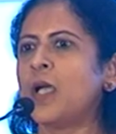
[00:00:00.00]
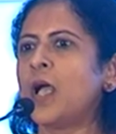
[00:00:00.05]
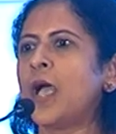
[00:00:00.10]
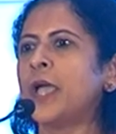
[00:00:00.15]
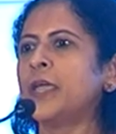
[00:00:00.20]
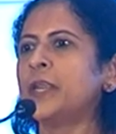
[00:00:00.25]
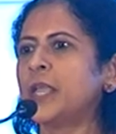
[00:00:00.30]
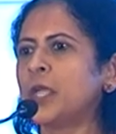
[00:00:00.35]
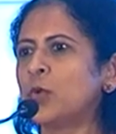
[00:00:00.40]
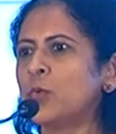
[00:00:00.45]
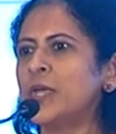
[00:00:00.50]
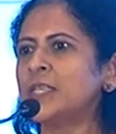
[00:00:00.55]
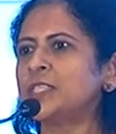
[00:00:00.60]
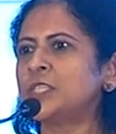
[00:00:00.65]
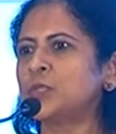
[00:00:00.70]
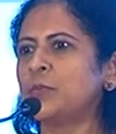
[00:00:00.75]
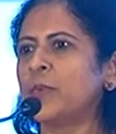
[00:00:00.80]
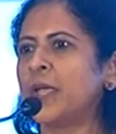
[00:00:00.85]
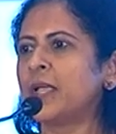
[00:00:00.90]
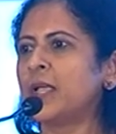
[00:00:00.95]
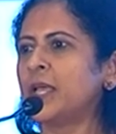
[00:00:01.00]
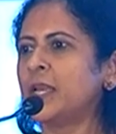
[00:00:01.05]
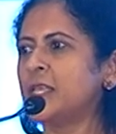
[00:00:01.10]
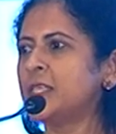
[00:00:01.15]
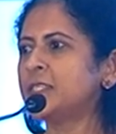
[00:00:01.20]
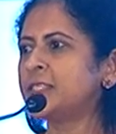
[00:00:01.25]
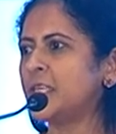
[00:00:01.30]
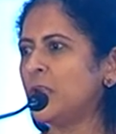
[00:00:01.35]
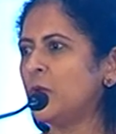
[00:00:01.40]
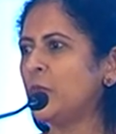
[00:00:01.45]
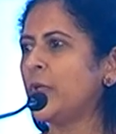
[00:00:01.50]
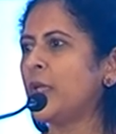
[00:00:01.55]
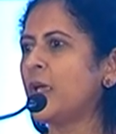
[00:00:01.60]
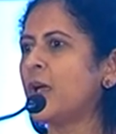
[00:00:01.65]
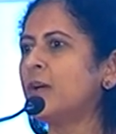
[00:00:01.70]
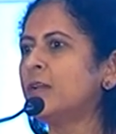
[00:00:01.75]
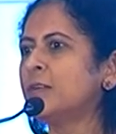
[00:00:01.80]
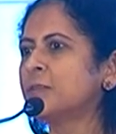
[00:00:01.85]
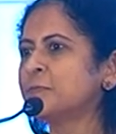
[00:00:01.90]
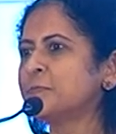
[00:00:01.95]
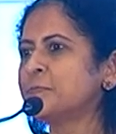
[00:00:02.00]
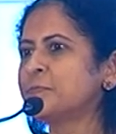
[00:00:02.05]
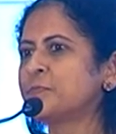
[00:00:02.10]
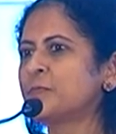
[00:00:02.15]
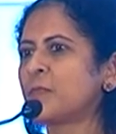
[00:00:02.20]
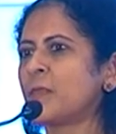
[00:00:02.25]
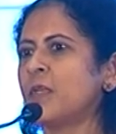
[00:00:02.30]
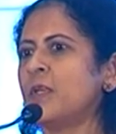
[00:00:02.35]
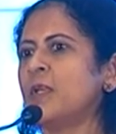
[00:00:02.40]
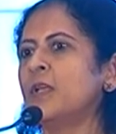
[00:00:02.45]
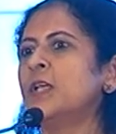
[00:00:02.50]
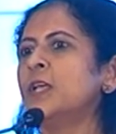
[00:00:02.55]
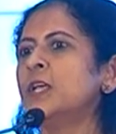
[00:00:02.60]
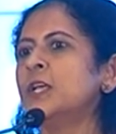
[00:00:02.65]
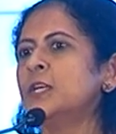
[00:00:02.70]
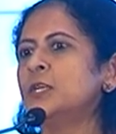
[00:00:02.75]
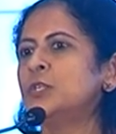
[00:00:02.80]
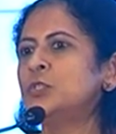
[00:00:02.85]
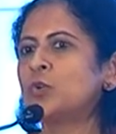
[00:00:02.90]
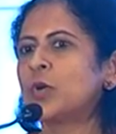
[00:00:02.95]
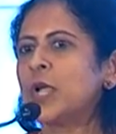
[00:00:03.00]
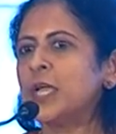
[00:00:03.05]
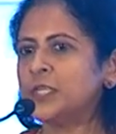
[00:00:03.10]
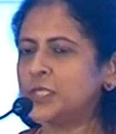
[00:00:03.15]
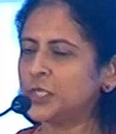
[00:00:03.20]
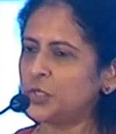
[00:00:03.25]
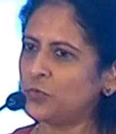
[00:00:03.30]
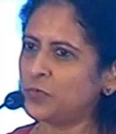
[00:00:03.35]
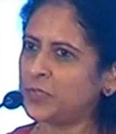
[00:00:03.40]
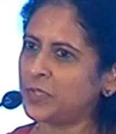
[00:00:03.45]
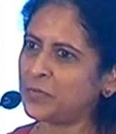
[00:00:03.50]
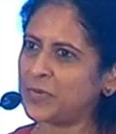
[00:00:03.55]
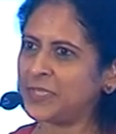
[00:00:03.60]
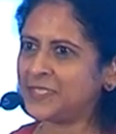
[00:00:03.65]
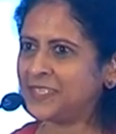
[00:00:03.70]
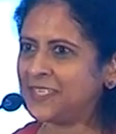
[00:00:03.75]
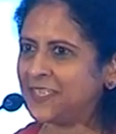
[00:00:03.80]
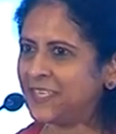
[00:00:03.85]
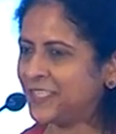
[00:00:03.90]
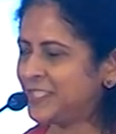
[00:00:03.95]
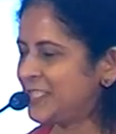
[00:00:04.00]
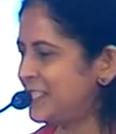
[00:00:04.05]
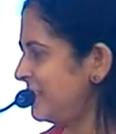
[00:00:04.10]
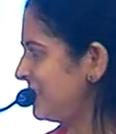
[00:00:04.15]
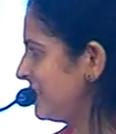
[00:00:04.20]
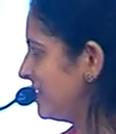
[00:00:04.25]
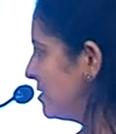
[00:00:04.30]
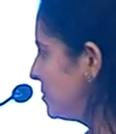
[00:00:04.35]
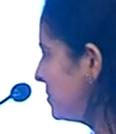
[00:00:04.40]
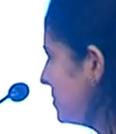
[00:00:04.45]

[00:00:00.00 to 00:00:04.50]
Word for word: I request my colleague Sylvia to continue with the presentation.